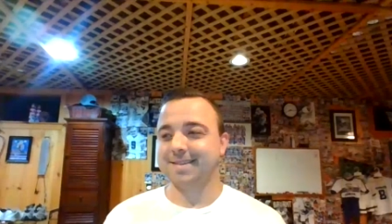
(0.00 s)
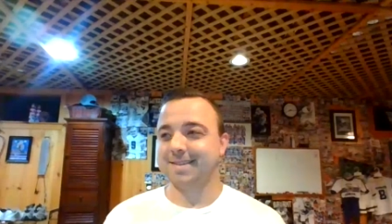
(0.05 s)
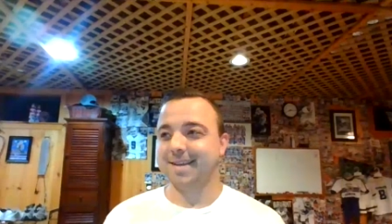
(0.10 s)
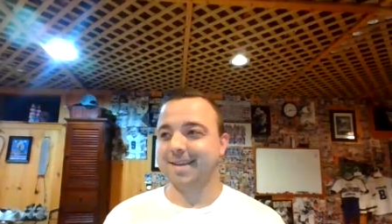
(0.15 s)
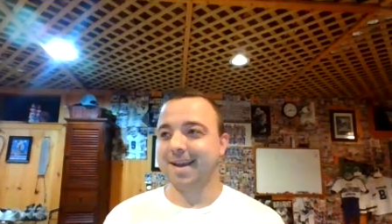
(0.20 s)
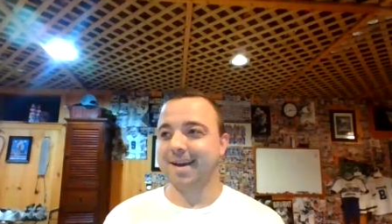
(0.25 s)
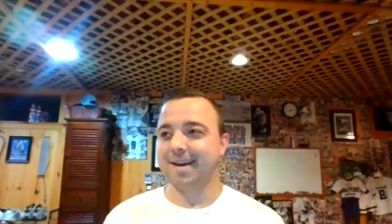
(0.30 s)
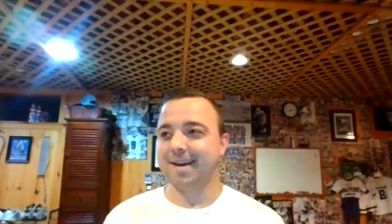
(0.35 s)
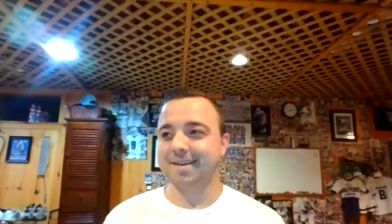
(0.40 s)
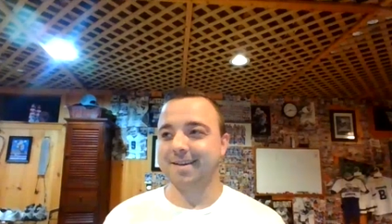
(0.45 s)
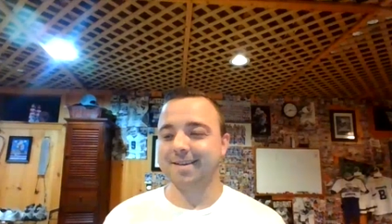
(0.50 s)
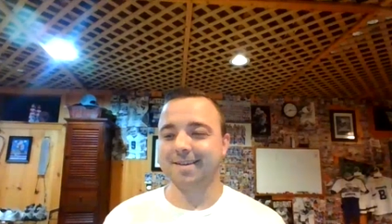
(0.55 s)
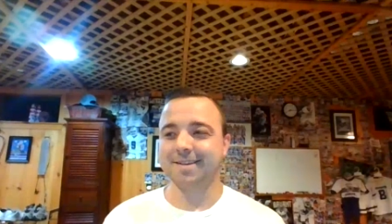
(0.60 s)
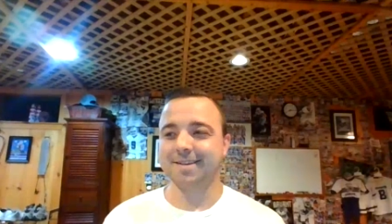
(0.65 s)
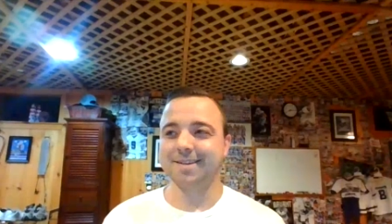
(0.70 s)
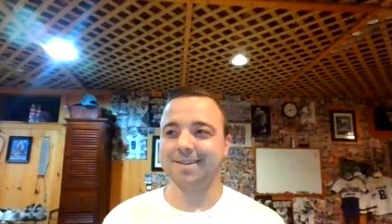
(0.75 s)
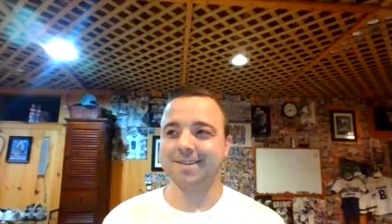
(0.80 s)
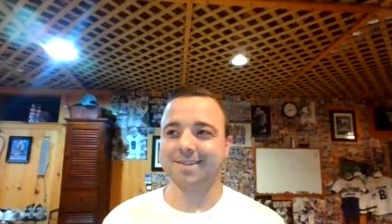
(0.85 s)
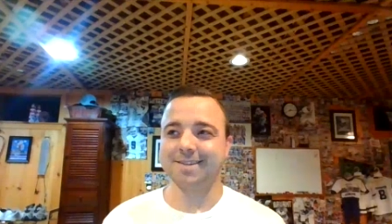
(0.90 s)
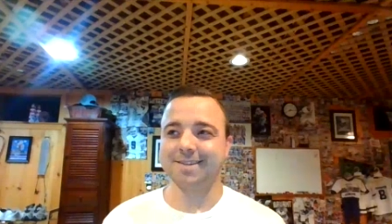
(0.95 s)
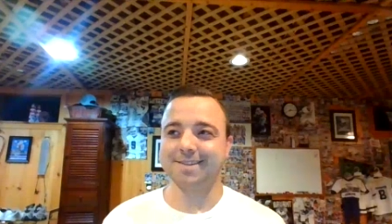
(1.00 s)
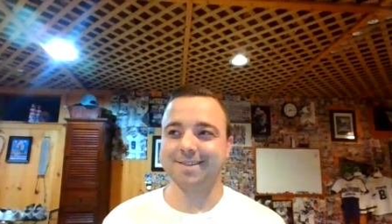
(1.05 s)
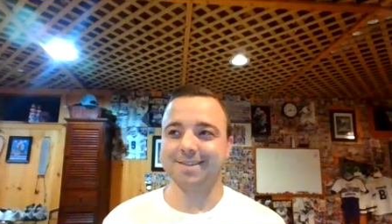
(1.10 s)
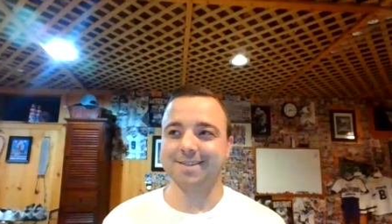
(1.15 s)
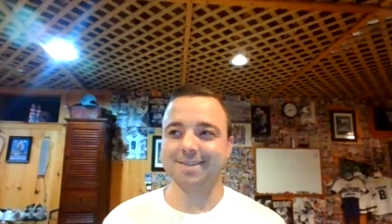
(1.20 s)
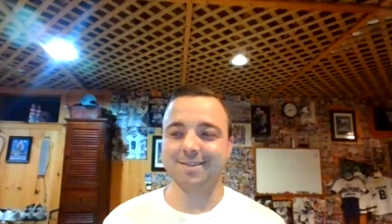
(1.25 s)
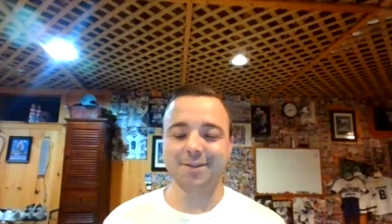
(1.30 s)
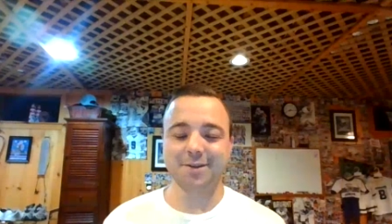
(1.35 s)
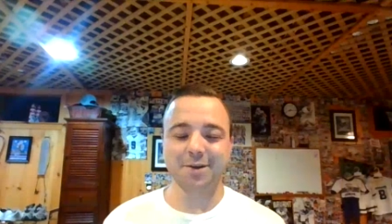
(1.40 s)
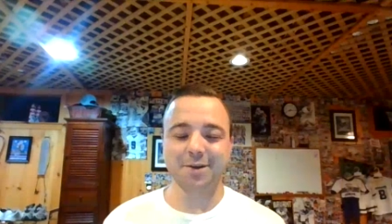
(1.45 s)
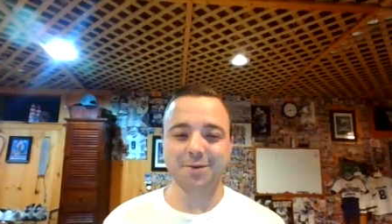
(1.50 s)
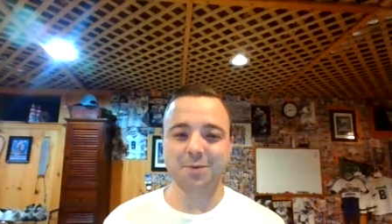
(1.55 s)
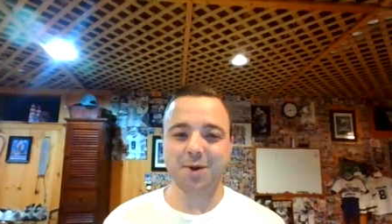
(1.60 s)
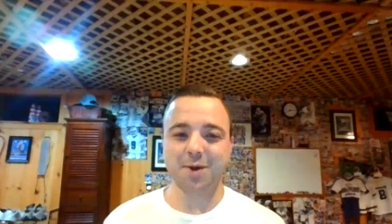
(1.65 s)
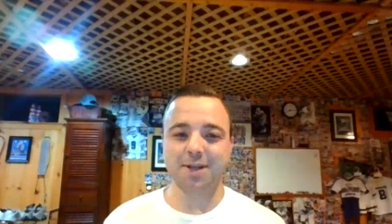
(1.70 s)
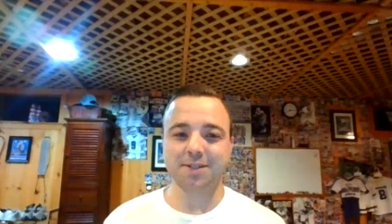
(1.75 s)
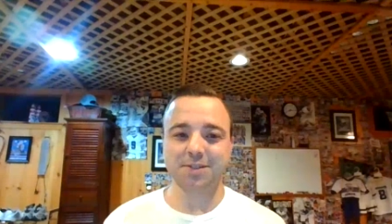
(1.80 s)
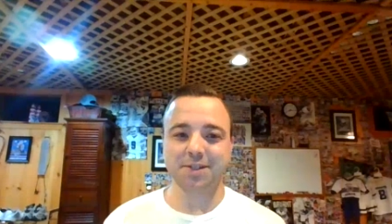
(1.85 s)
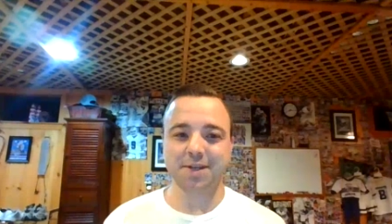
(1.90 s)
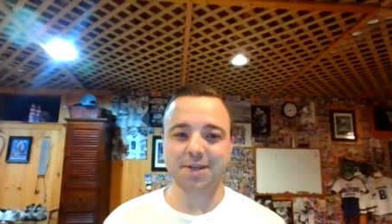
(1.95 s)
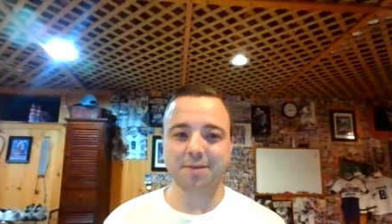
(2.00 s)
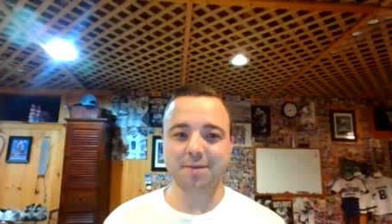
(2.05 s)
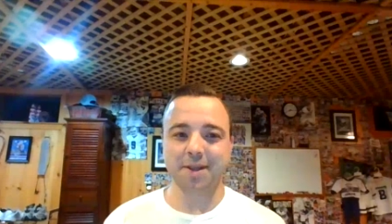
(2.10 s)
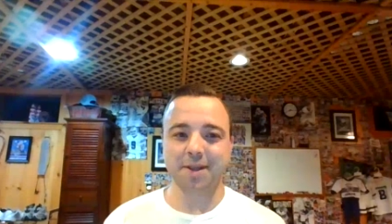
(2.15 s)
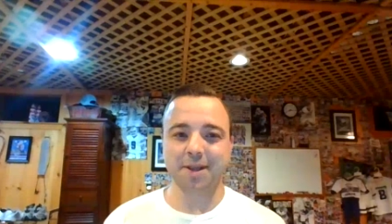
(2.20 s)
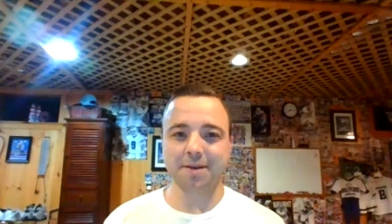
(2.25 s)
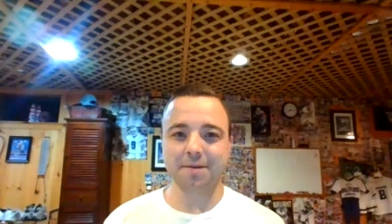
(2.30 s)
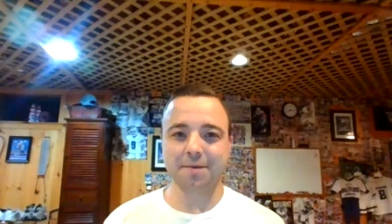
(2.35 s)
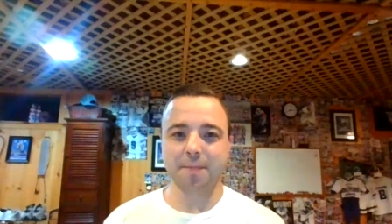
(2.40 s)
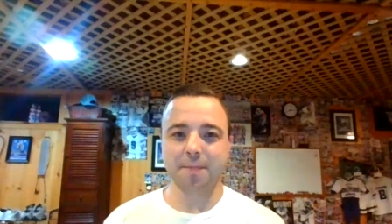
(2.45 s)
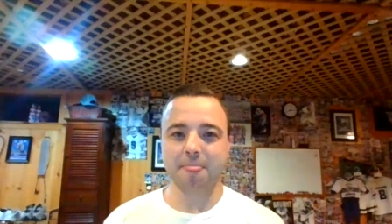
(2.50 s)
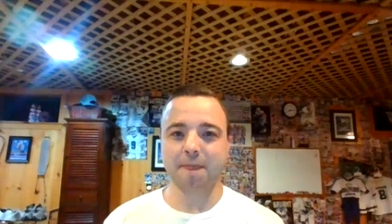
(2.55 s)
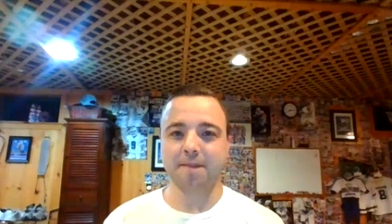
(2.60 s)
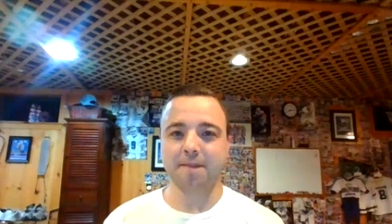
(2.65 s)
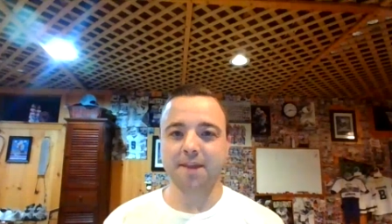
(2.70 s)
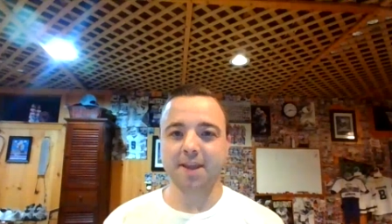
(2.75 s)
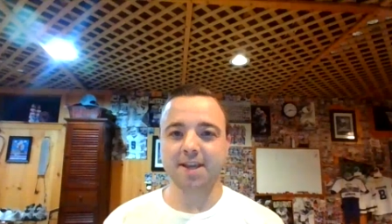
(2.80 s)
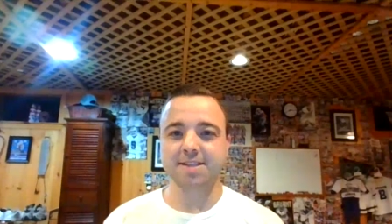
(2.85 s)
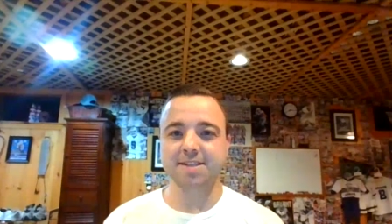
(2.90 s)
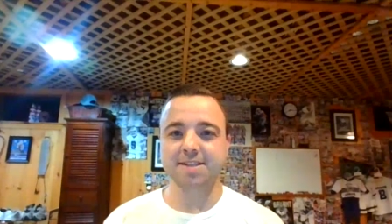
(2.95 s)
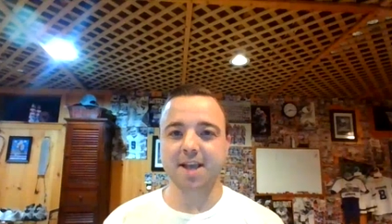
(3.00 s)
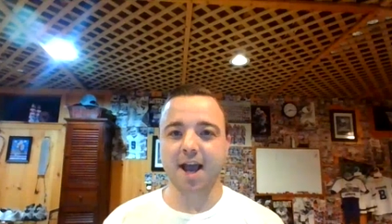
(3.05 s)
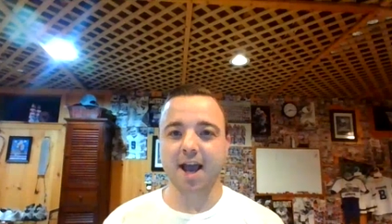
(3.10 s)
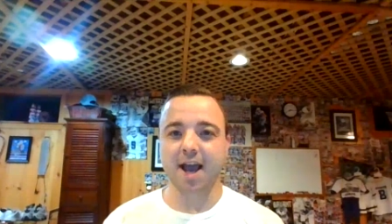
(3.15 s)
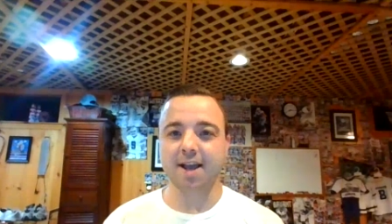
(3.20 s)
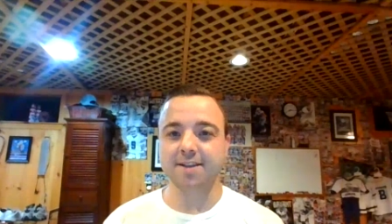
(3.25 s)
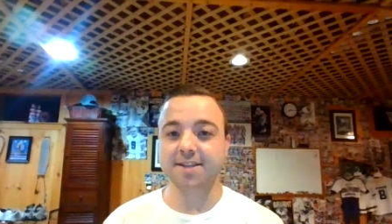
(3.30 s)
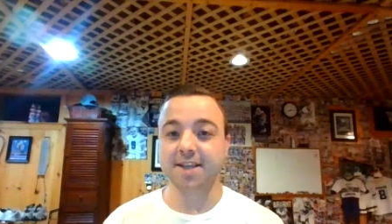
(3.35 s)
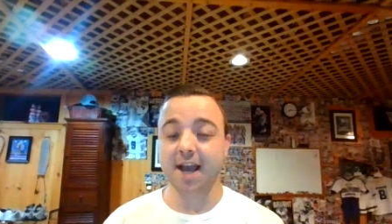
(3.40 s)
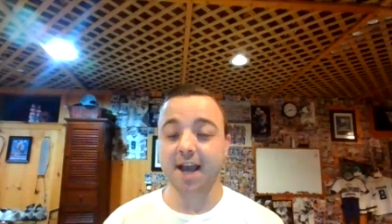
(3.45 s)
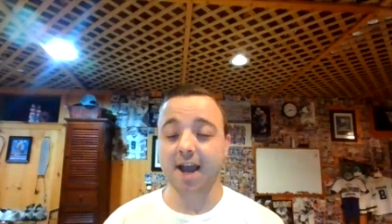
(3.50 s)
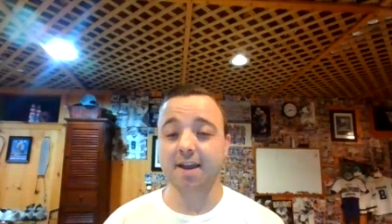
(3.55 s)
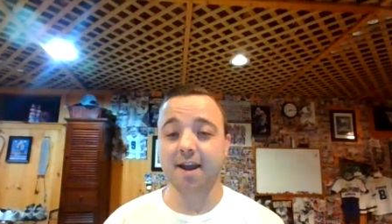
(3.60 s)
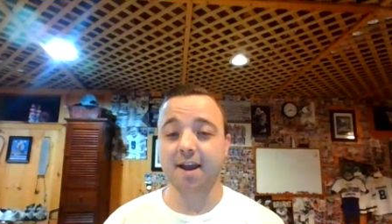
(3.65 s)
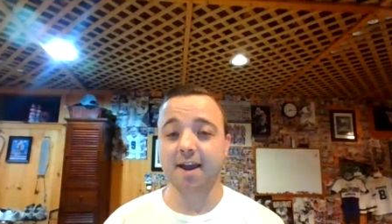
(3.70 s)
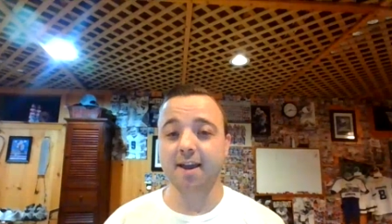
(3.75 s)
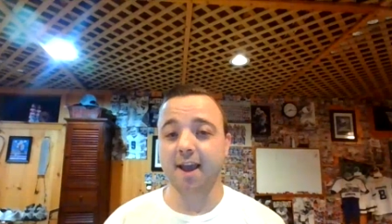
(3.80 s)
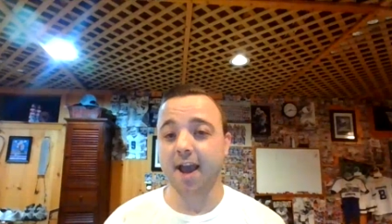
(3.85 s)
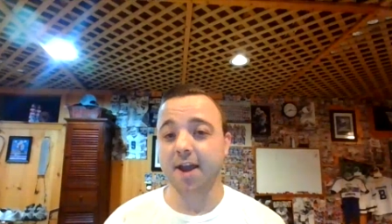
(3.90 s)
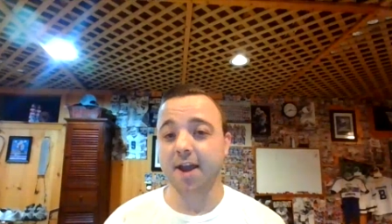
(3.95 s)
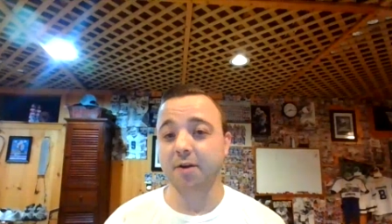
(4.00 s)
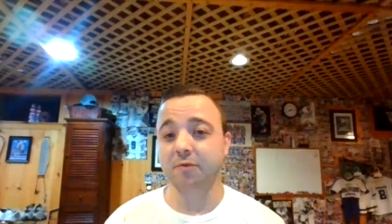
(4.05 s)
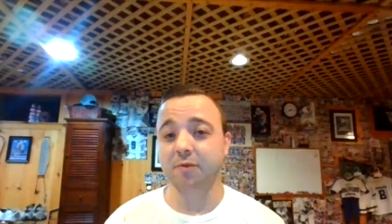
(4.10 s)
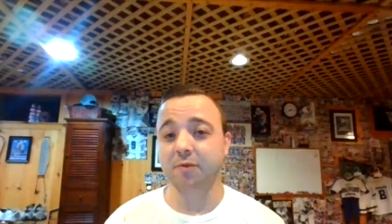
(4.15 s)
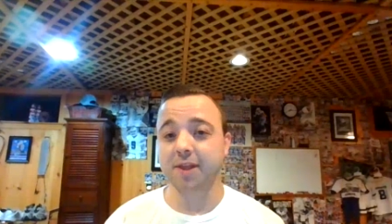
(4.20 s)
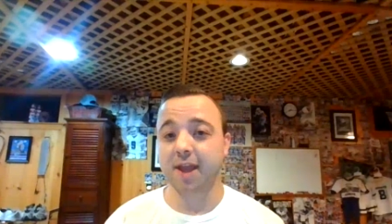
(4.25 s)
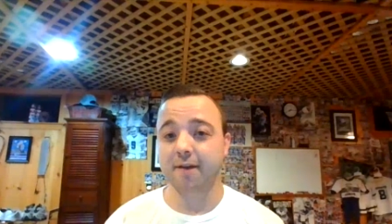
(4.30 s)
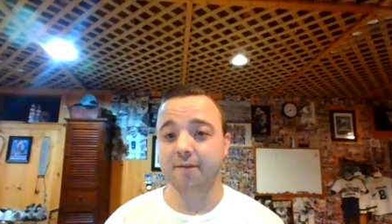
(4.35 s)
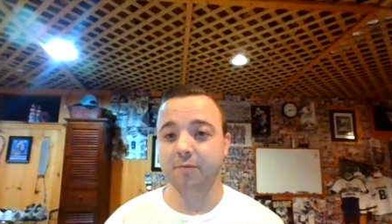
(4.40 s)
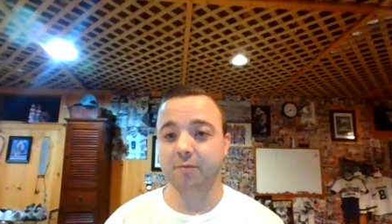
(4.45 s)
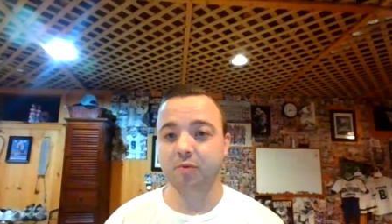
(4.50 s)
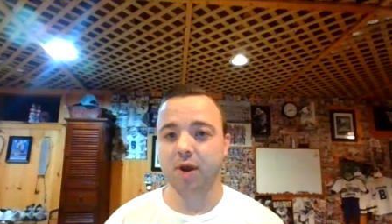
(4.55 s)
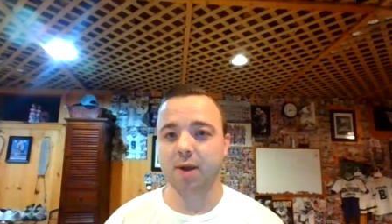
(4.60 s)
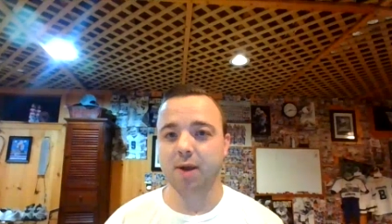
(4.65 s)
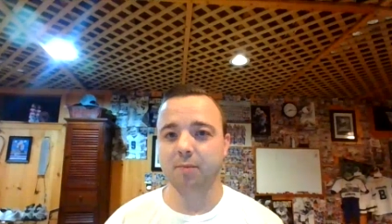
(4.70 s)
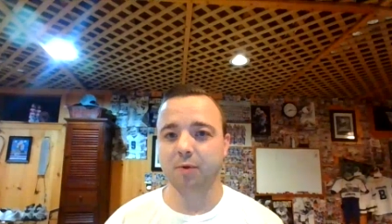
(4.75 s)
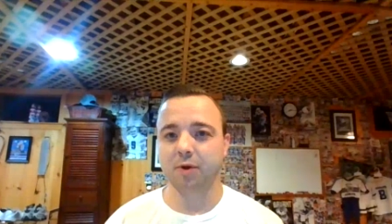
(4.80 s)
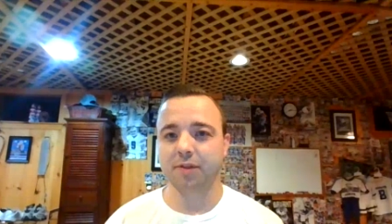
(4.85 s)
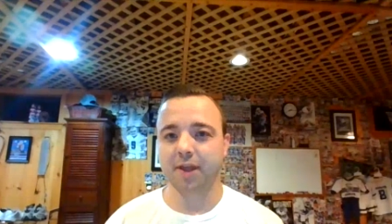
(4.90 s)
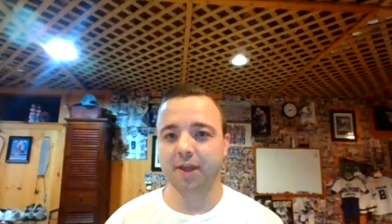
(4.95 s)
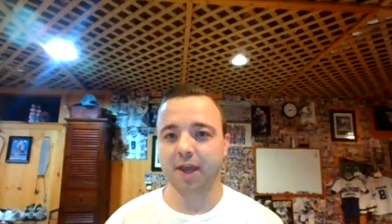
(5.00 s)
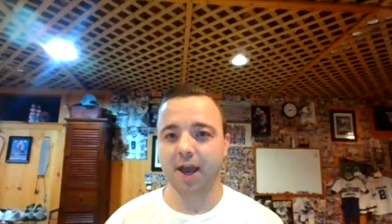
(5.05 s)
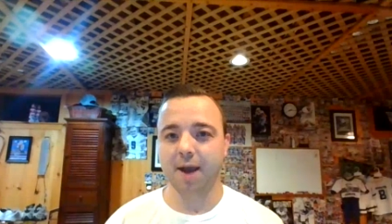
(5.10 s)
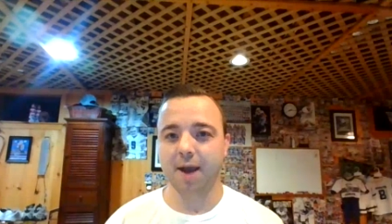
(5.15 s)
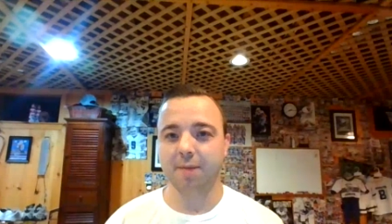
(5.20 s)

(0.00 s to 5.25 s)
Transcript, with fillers: Yeah, it's a good question. I mean, the thing is, I see. I I, I don't really have a problem with it.